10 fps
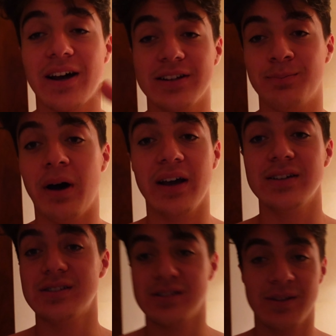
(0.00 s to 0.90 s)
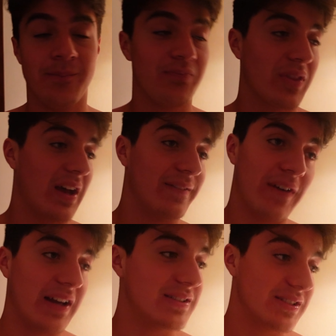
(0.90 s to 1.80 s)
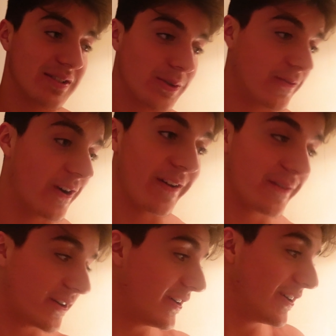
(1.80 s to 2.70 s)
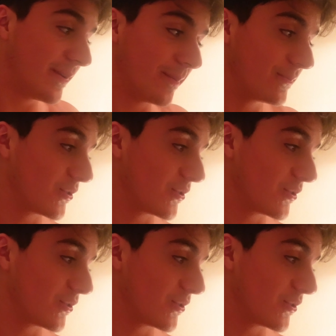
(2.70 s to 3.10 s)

advice, advices or whatever.